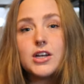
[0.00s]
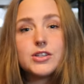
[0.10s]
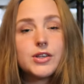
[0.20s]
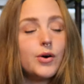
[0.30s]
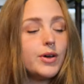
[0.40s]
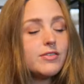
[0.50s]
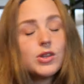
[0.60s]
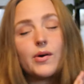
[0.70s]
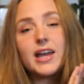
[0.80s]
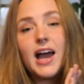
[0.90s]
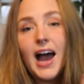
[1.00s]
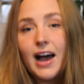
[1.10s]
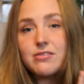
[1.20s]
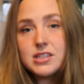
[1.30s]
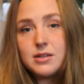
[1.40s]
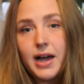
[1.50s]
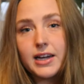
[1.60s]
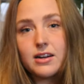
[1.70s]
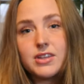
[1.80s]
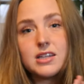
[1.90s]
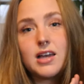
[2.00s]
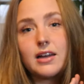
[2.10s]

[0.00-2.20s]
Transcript: So even though I have a seed packet of this,